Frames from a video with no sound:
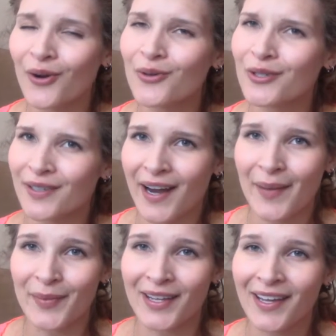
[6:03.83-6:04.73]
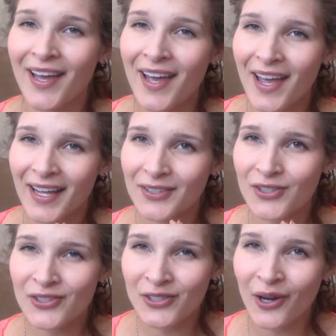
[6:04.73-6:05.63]
crappy and
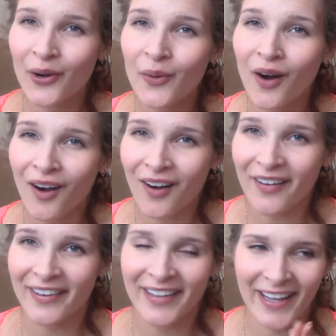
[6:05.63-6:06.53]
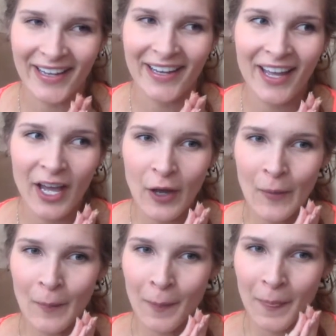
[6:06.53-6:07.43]
so hard and
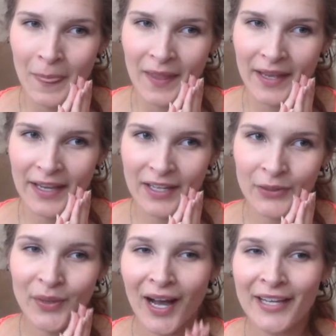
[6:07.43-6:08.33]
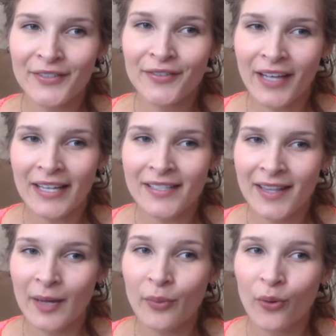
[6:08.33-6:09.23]
you kind of get to
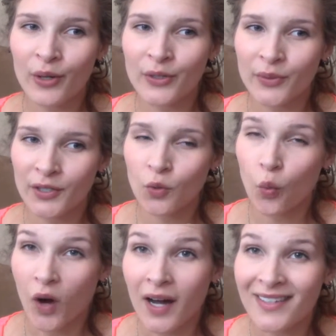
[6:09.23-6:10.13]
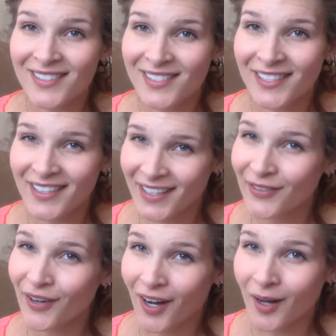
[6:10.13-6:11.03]
that point where you want to
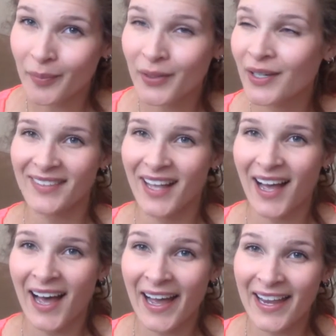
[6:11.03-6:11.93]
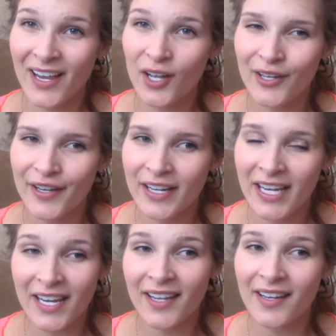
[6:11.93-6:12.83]
give up. I
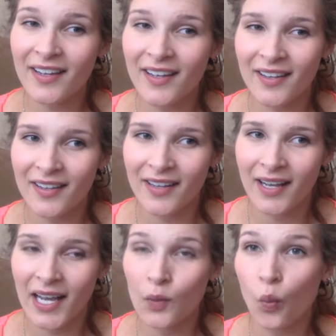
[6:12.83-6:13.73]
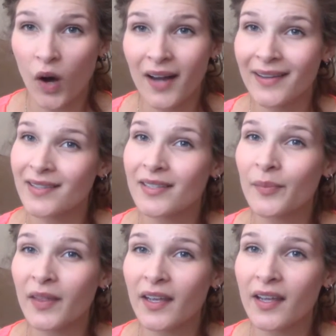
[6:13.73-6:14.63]
needed and wanted
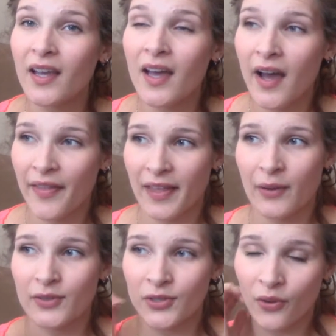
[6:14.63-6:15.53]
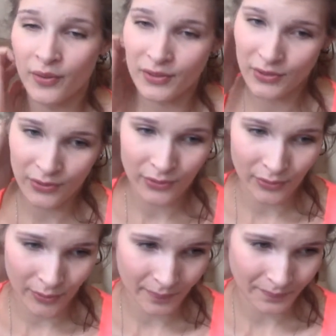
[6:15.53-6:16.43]
something that was going to